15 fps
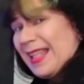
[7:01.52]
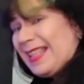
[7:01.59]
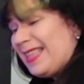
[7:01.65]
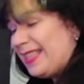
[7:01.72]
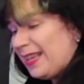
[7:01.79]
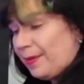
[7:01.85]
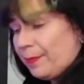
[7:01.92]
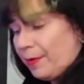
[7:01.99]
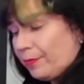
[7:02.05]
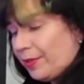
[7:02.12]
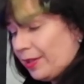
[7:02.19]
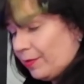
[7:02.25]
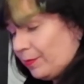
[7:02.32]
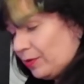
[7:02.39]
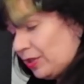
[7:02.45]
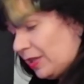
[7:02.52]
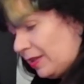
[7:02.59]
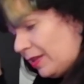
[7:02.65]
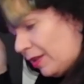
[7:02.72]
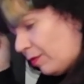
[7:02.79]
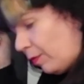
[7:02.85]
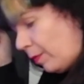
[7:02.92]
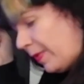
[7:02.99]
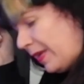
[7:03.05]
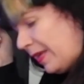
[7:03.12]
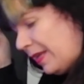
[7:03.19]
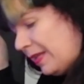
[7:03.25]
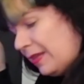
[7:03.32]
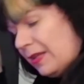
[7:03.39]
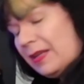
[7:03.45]
anything about these machines. This will
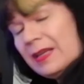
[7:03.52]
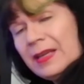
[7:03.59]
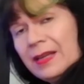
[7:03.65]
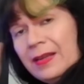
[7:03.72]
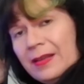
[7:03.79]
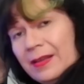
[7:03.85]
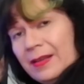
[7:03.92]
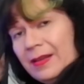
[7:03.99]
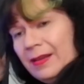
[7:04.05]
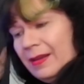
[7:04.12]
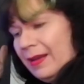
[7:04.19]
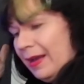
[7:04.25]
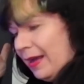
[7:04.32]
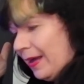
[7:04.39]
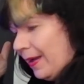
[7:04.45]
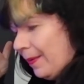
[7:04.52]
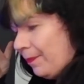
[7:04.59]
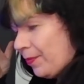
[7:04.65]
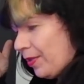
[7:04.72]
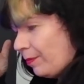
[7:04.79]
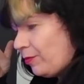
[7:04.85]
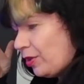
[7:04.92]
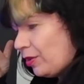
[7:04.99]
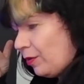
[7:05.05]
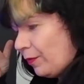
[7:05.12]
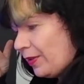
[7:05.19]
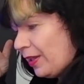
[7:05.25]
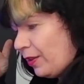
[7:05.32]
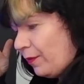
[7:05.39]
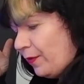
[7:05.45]
be the subject of
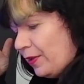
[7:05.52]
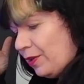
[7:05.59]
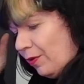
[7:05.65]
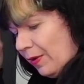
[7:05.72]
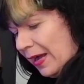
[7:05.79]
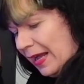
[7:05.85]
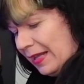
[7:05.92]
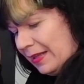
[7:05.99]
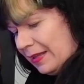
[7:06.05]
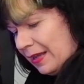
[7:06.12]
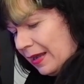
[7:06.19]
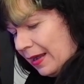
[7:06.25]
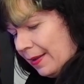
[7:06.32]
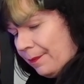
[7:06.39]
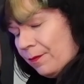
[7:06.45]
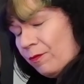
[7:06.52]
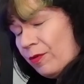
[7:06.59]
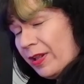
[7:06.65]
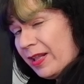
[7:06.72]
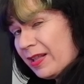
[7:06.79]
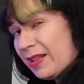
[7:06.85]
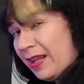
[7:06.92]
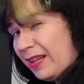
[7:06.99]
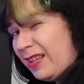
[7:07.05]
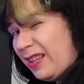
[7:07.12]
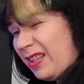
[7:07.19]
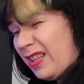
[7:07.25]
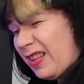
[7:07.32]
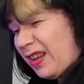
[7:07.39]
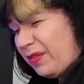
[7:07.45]
another video, and I'm really
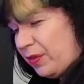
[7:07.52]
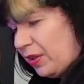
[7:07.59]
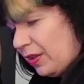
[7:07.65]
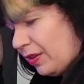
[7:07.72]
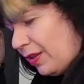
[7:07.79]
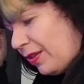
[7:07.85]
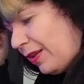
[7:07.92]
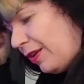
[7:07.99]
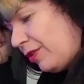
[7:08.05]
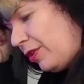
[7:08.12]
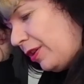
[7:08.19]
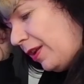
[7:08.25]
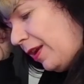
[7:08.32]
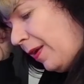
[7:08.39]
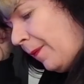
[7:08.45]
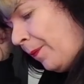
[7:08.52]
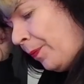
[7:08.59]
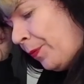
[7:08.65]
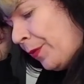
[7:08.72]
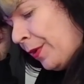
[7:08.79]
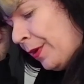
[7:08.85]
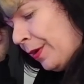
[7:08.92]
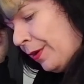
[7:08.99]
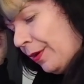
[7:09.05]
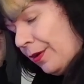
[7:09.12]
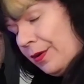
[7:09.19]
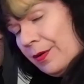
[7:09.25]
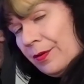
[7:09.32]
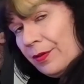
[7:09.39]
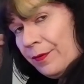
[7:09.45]
excited to dive into this actually.
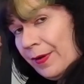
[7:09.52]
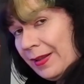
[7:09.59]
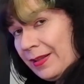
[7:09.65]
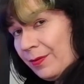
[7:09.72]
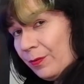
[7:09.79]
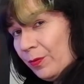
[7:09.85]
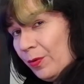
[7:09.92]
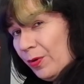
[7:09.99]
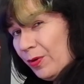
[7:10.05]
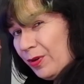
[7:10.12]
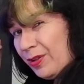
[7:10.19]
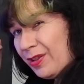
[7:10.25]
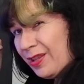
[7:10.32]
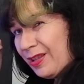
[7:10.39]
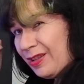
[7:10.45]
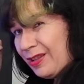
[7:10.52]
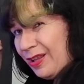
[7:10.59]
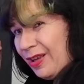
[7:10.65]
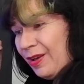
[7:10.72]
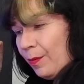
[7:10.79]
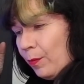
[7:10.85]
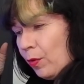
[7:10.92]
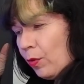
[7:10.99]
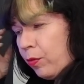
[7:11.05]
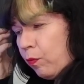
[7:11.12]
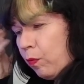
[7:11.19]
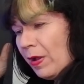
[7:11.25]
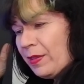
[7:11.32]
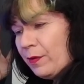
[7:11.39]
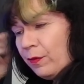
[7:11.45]
The fact it works is both
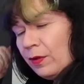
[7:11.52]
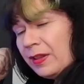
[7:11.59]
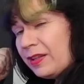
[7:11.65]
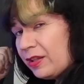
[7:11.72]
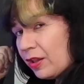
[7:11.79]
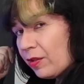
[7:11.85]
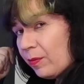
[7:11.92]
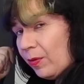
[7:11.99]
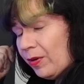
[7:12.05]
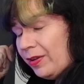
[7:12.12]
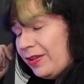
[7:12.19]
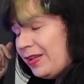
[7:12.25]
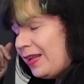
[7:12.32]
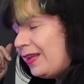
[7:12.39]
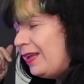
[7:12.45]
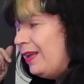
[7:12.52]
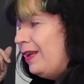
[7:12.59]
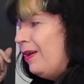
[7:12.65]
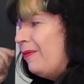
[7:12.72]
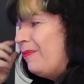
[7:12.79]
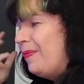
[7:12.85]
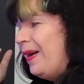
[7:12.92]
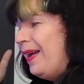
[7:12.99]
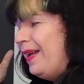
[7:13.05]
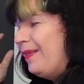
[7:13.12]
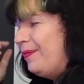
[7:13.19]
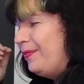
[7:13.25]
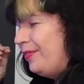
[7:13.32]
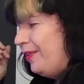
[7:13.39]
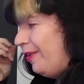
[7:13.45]
wonderful and disappointing, but
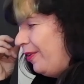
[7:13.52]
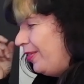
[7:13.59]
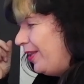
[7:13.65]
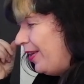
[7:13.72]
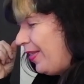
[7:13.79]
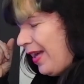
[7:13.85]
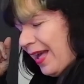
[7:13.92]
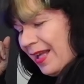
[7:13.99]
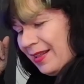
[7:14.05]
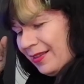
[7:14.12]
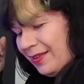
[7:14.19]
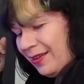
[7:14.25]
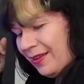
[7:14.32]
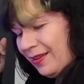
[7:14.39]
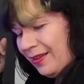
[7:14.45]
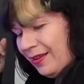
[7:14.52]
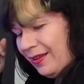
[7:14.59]
on the other hand,